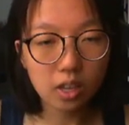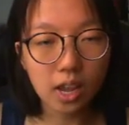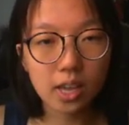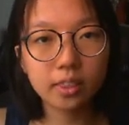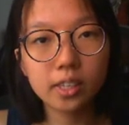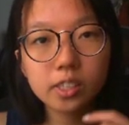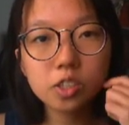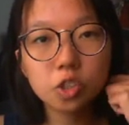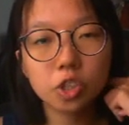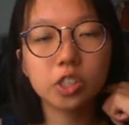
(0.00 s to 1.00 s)
And
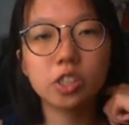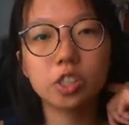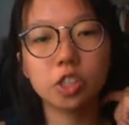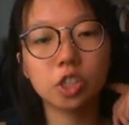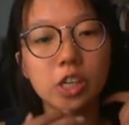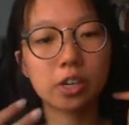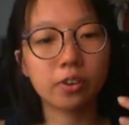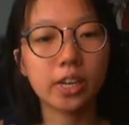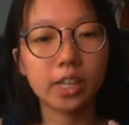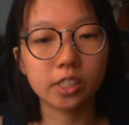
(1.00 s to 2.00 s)
this should just
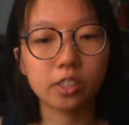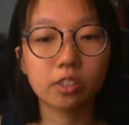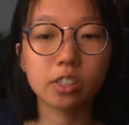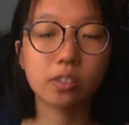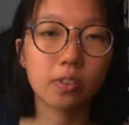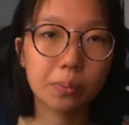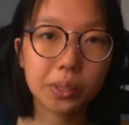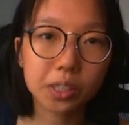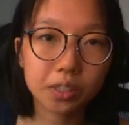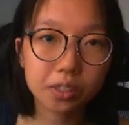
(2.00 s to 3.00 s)
generate a series of
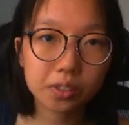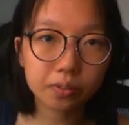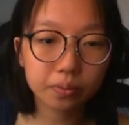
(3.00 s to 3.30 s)
images.